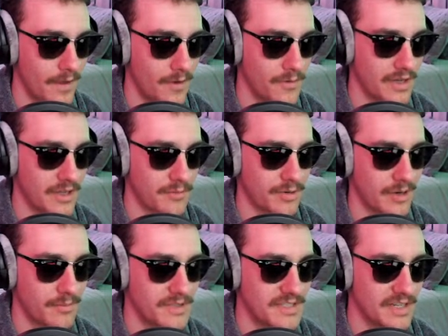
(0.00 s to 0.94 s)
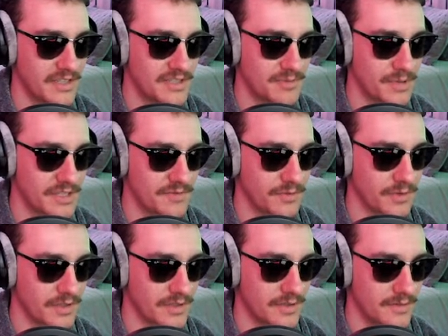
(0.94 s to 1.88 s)
Okay, the problem is I need space
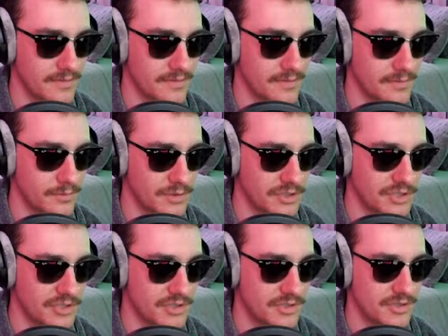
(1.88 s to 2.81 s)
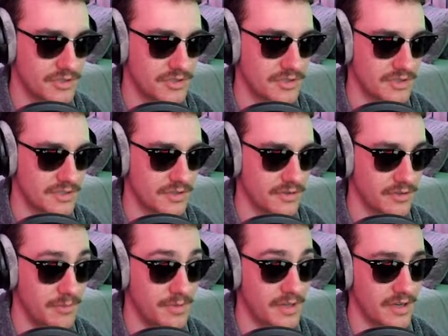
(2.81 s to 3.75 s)
for it, which is
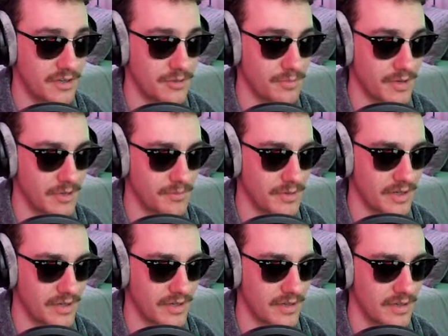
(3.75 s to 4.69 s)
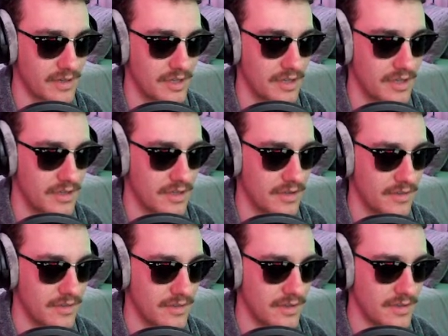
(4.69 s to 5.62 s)
currently being occupied by
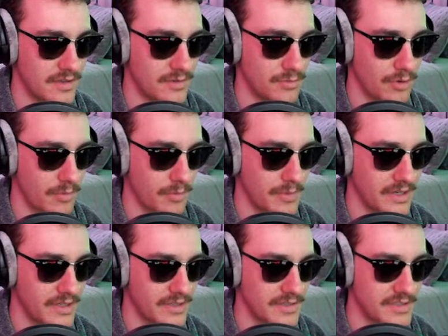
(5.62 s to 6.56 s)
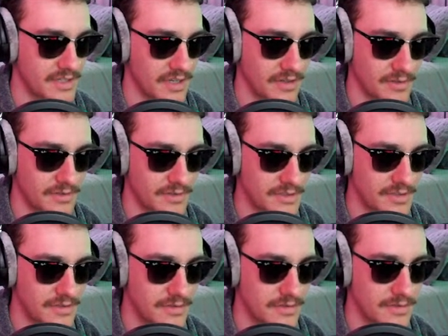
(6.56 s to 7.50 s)
the rubber band
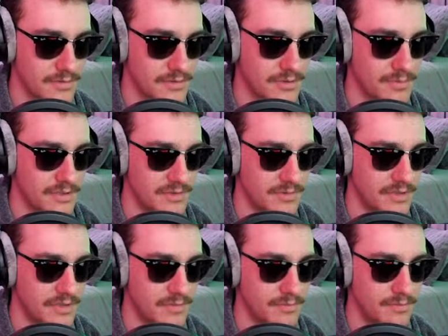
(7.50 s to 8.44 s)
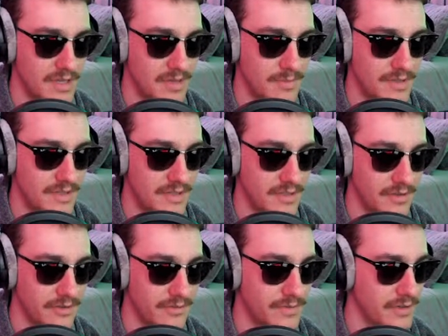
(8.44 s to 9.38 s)
sounds, which means we could maybe
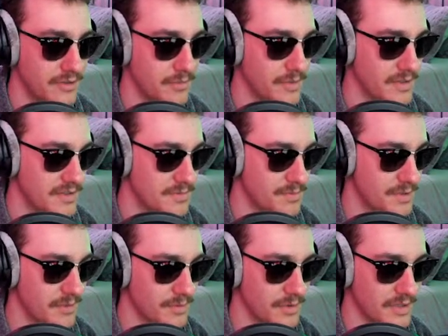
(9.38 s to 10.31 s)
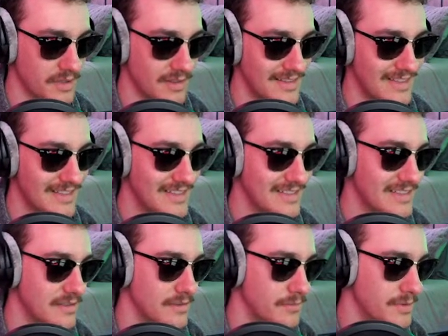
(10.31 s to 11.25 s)
kill the volume on this bad boy a
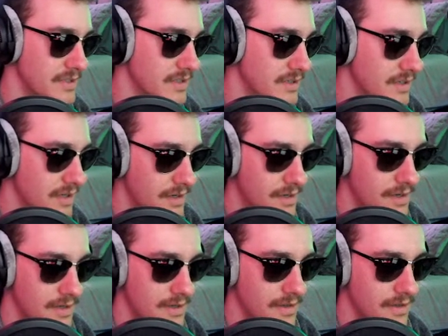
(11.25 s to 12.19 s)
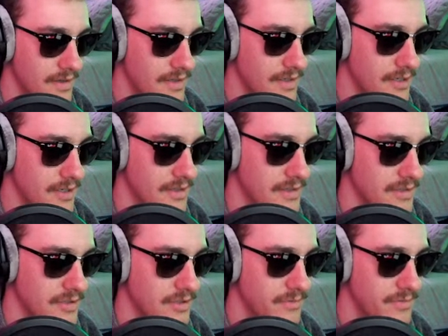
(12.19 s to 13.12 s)
little bit.
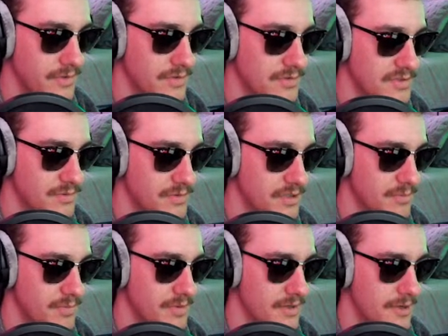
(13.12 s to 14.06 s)
Comb filter sweep.